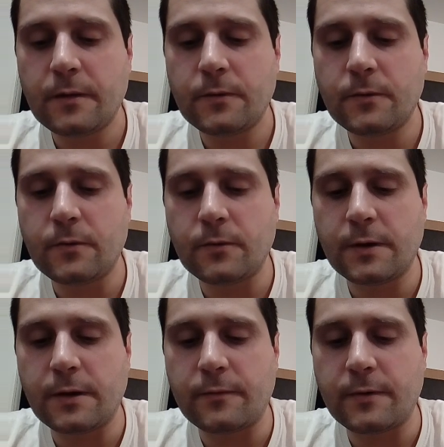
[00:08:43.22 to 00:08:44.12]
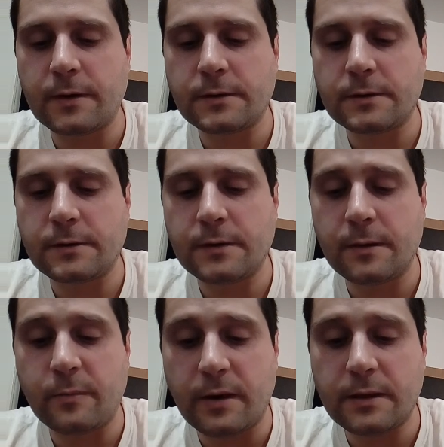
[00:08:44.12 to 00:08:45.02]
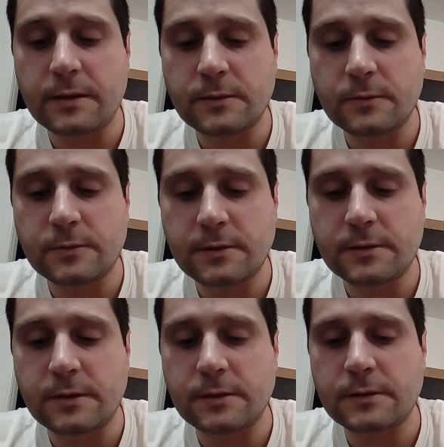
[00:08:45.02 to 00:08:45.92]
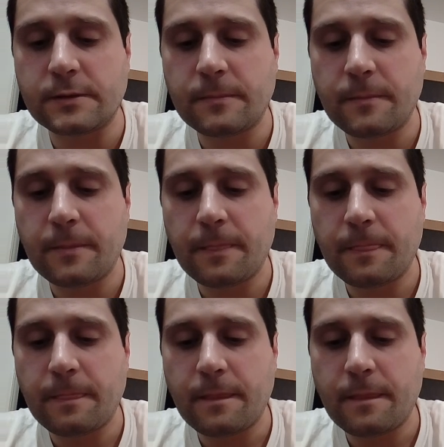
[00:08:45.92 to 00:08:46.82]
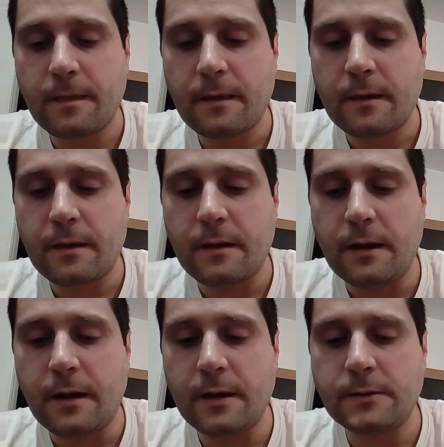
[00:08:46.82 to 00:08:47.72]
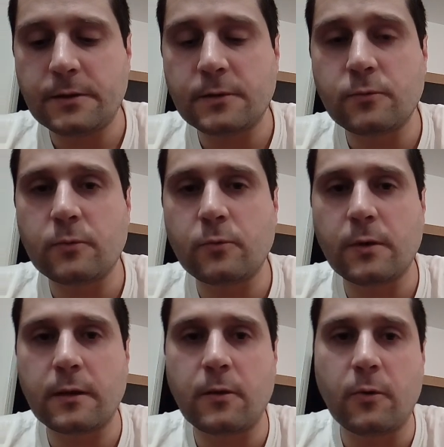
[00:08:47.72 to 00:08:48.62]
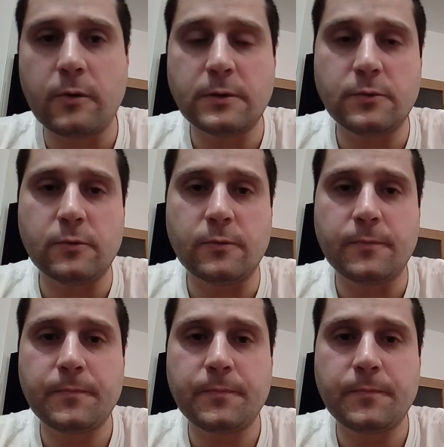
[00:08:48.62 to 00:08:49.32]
Dear friends, dear brothers and sisters, I just want to encourage you.